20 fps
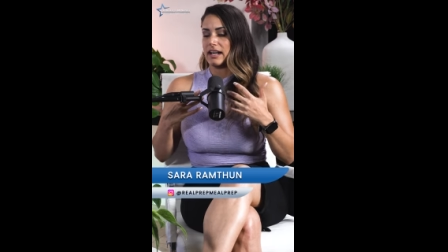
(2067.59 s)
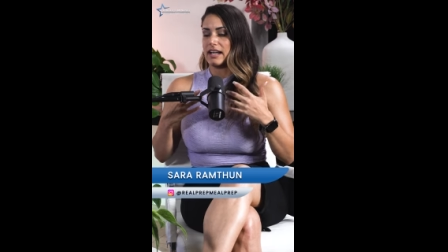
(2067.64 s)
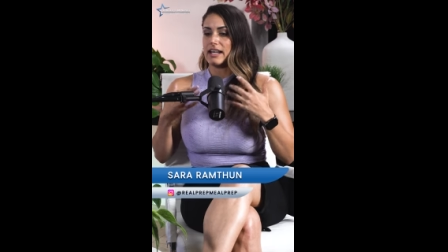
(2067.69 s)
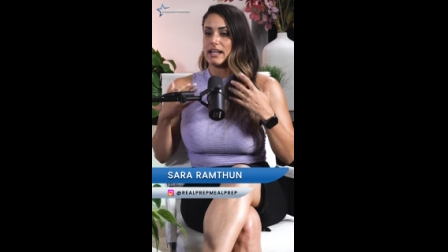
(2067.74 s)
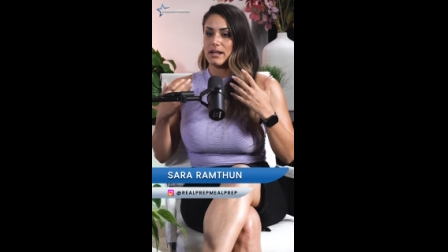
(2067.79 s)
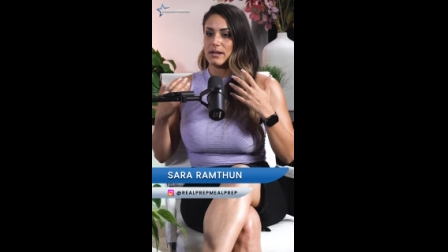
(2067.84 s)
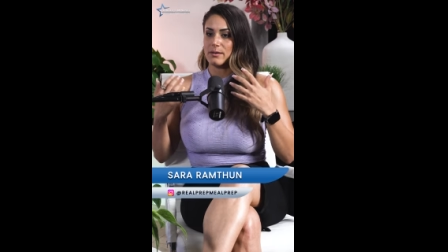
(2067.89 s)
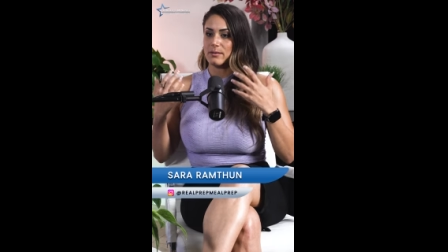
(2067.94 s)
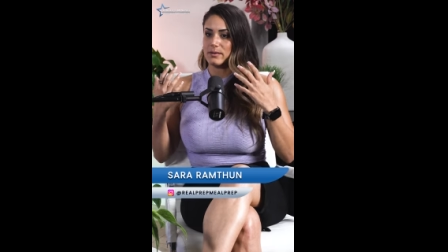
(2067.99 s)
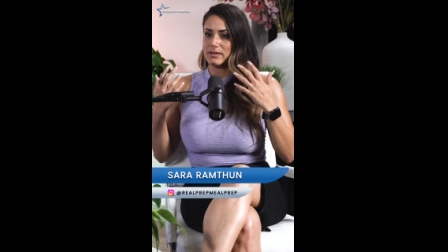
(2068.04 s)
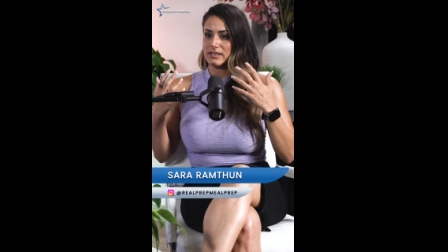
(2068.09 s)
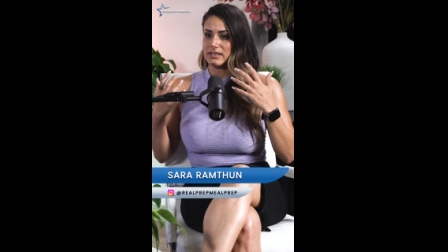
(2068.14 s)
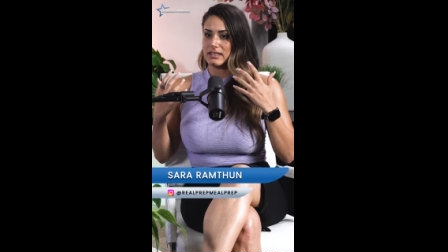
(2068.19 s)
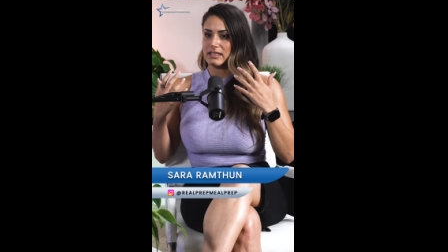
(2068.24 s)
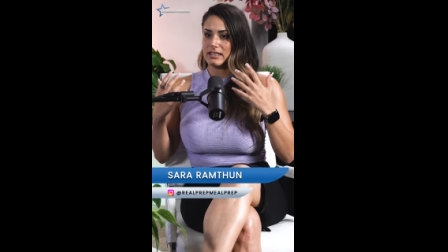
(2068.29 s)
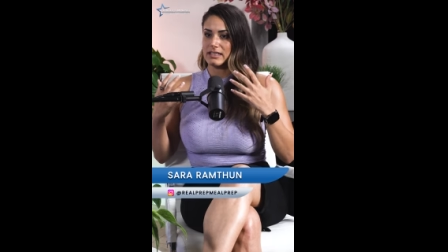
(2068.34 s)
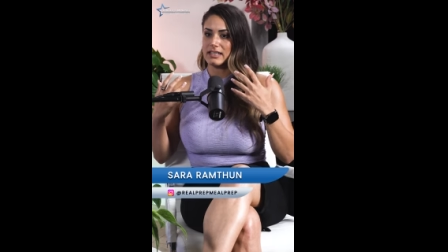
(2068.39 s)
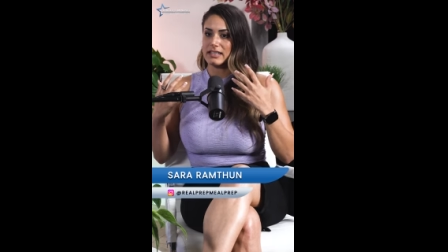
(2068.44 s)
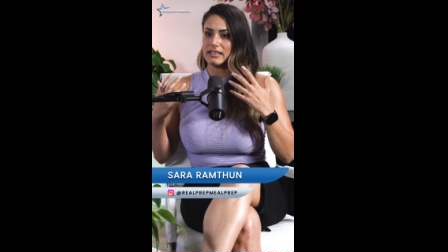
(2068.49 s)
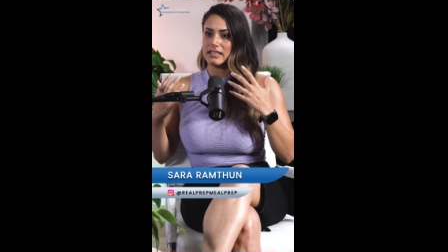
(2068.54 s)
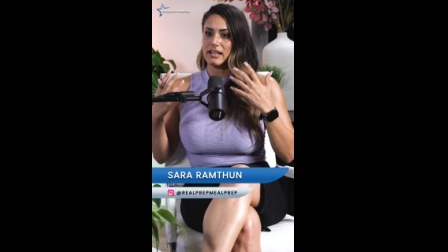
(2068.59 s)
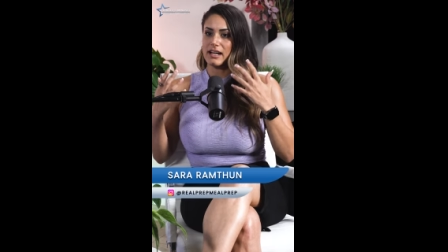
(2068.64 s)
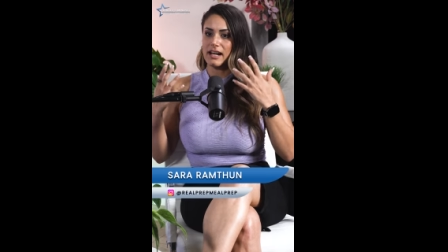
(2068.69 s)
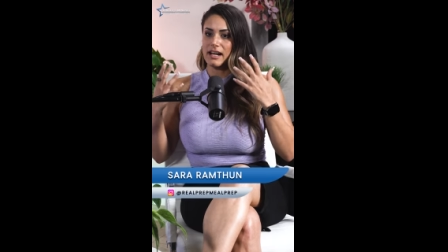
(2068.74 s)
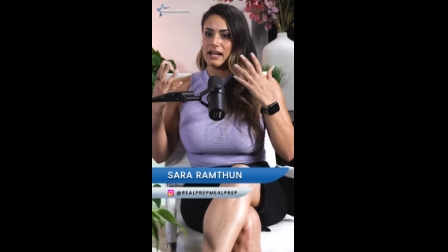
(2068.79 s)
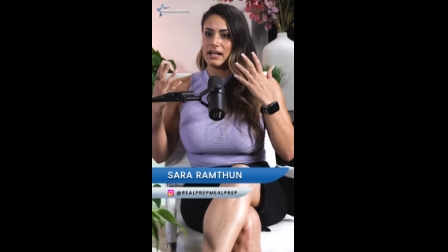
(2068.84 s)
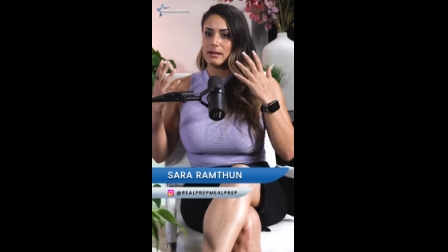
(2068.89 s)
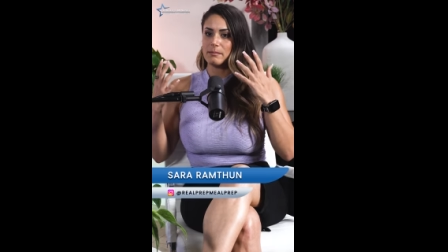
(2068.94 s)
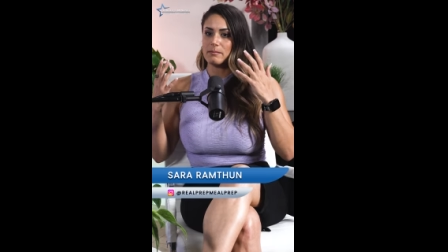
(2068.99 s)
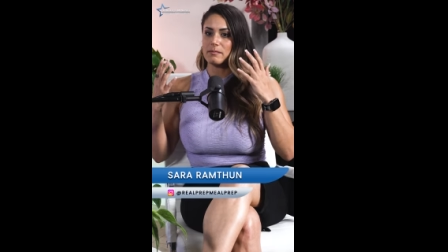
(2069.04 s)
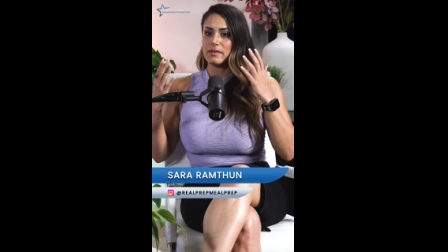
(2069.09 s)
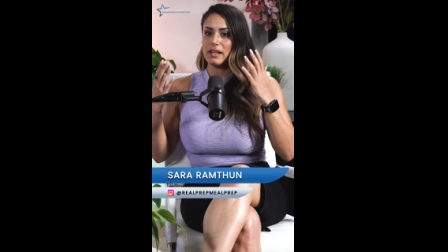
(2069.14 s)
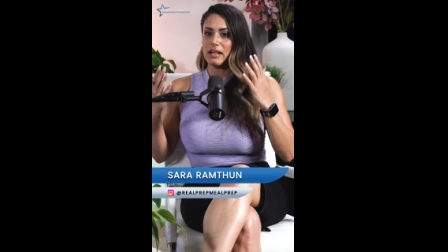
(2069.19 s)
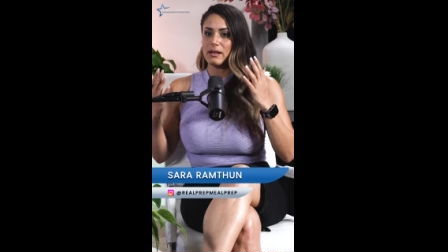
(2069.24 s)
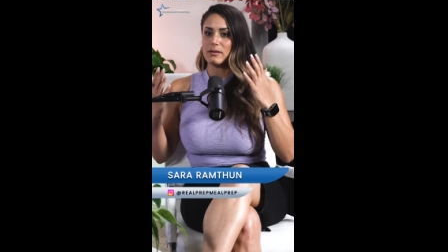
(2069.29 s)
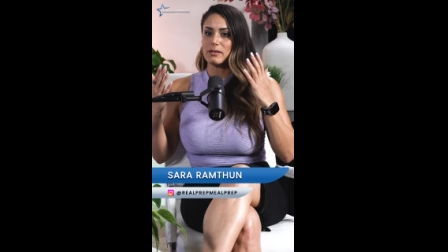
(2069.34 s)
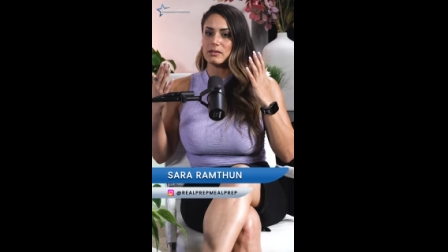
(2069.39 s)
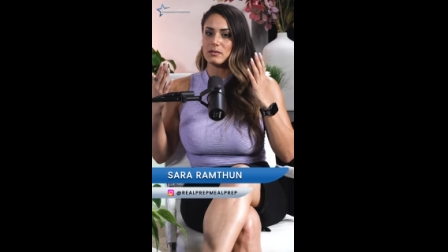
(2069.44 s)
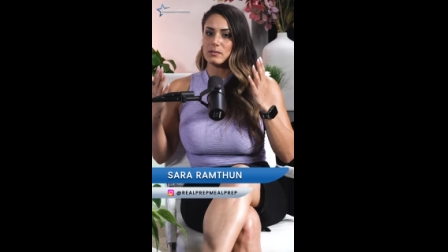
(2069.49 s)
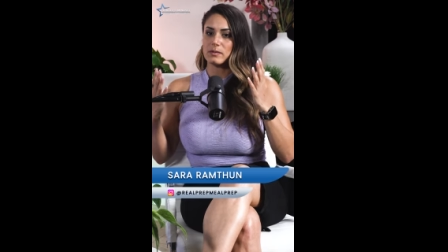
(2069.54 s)
it was the time,
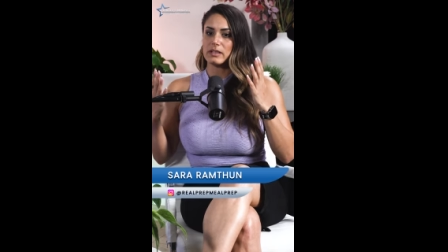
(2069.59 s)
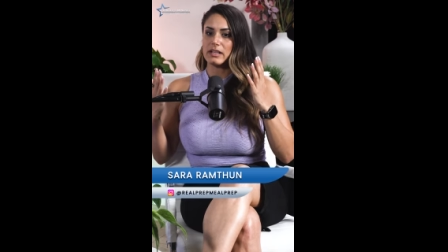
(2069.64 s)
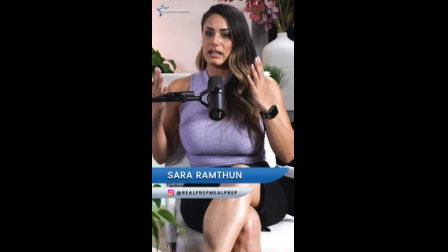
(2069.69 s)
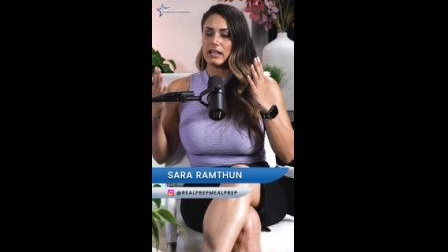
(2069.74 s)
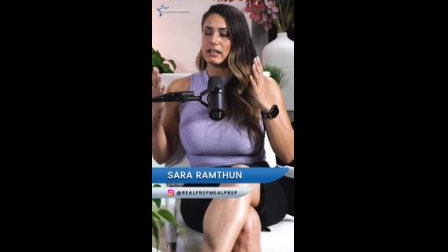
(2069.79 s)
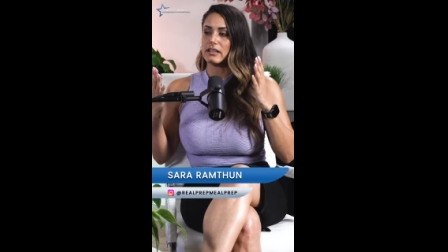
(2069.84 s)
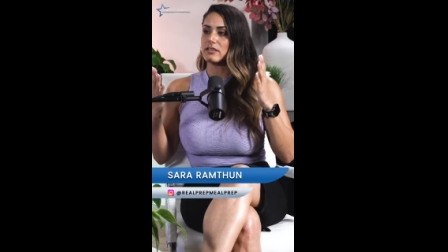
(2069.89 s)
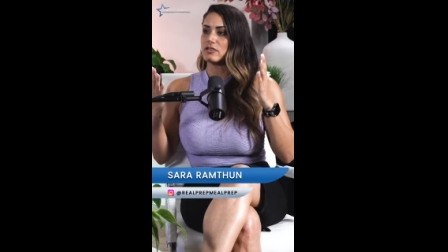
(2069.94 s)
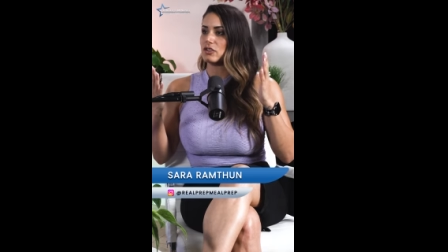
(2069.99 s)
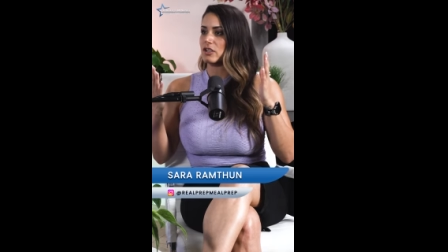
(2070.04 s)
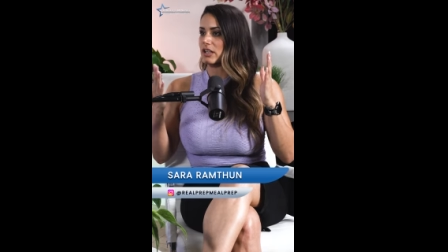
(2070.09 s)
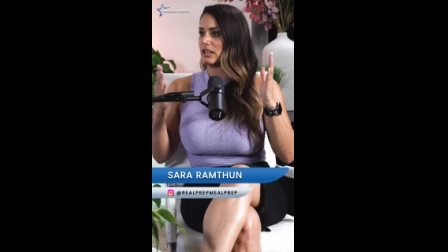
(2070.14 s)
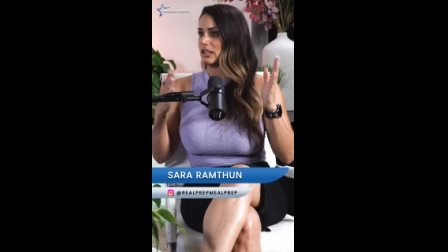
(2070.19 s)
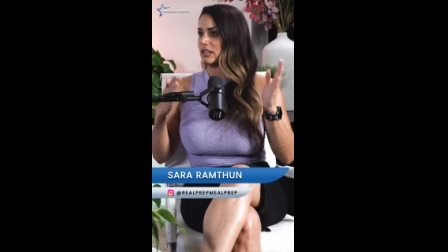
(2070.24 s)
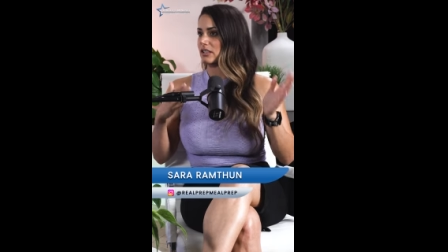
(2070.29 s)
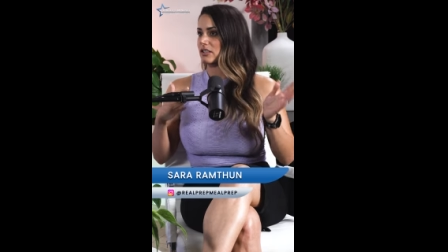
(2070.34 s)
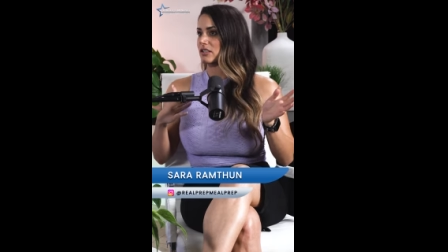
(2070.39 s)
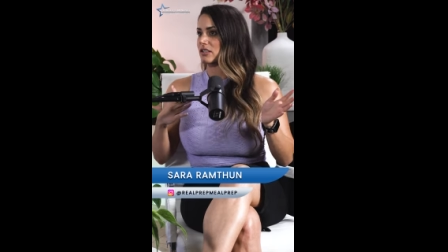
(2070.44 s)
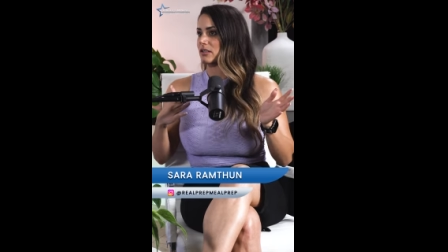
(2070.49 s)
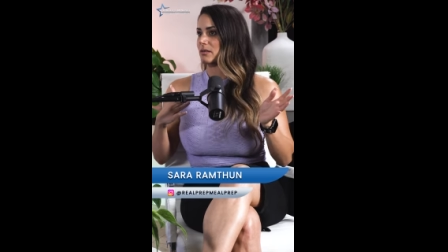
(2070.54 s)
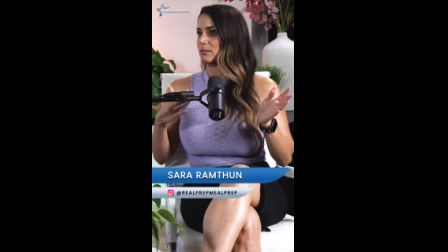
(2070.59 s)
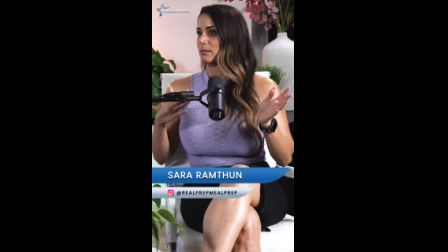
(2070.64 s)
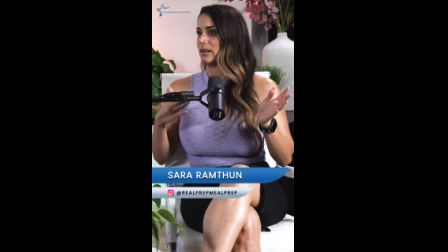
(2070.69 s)
that was when I changed